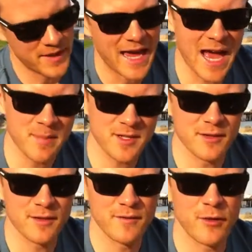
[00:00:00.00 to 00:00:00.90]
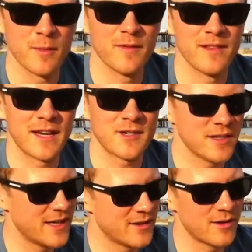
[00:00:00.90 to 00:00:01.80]
a capsule form of
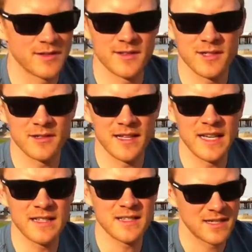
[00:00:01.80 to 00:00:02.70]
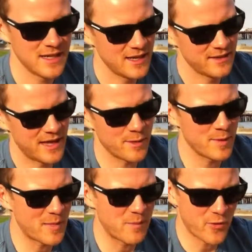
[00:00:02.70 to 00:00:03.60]
electrolyte called Endurolytes. That'll
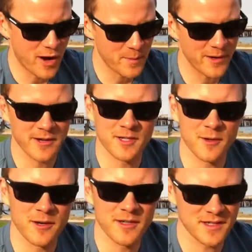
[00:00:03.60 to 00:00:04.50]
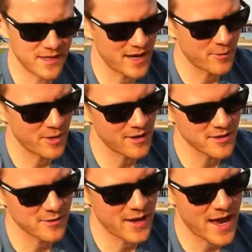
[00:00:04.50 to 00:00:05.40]
be my primary source. We
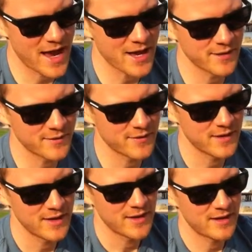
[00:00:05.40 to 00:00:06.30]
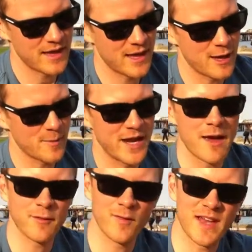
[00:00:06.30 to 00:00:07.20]
also have an
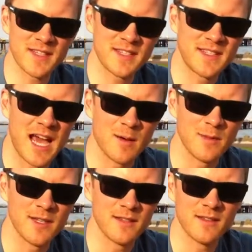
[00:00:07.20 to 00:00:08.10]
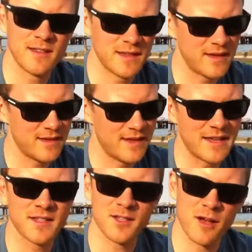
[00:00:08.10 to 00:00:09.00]
effervescent tablet
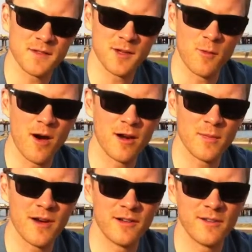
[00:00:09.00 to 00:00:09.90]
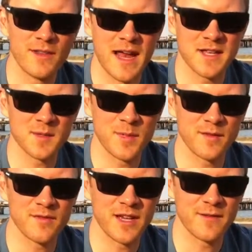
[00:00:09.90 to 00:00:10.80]
that dissolves in a water bottle that has a
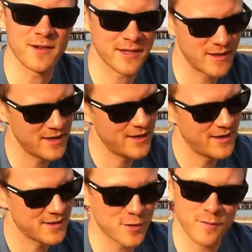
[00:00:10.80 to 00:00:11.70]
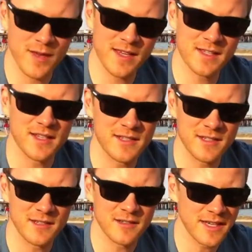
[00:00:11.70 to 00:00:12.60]
bit of flavoring. So Fizz and
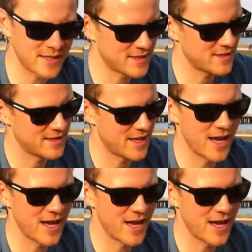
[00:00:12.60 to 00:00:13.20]
Endurolytes